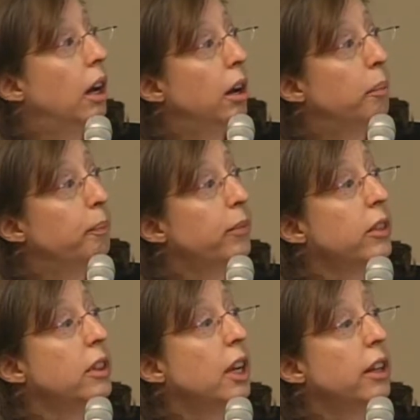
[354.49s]

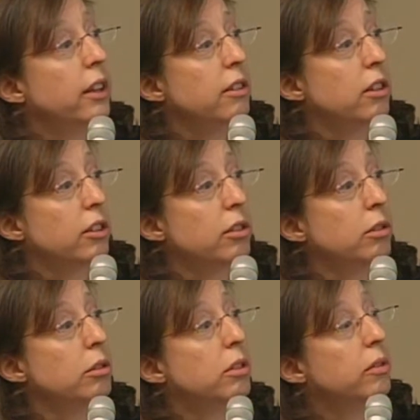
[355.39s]
None of these are
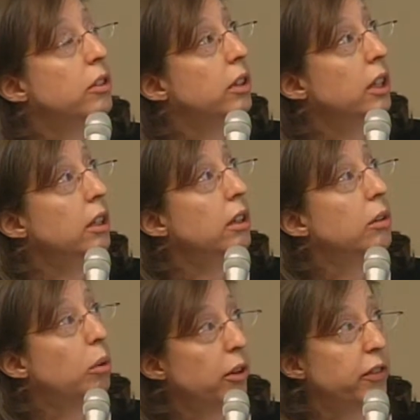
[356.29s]
exclusive to the
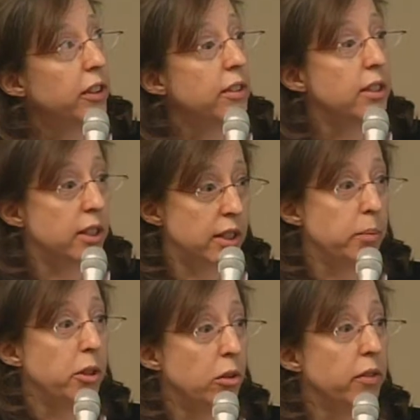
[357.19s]
orphans
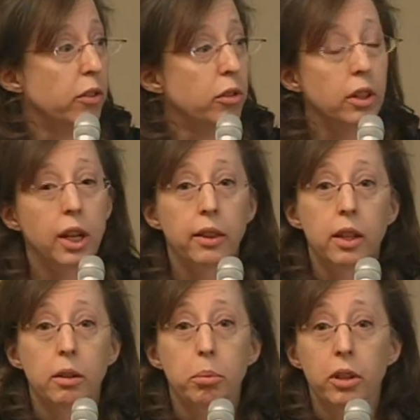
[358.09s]
except the Orphan Drug
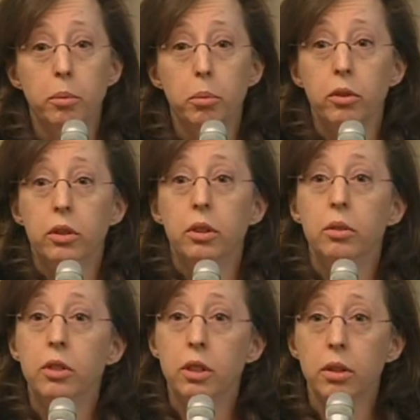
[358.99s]
Act. They are applicable
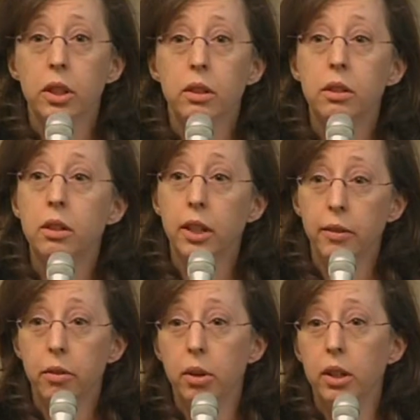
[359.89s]
to serious
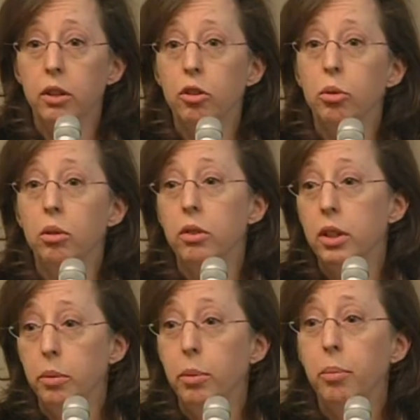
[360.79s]
life-threatening disorders
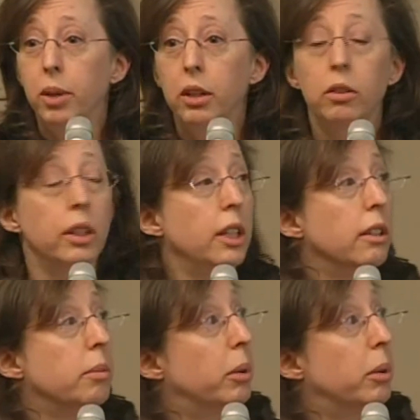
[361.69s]
and unmet medical needs.